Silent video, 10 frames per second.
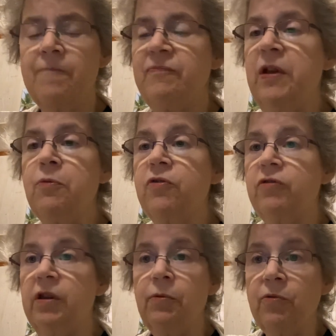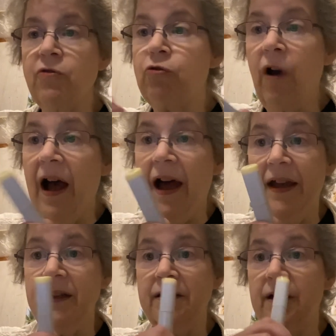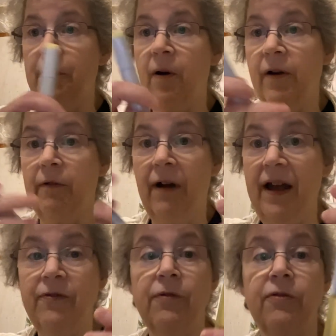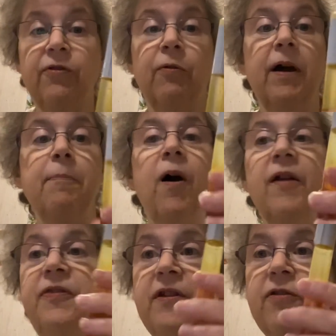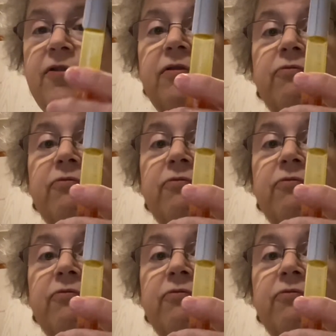it was dry upon arrival, so I bought this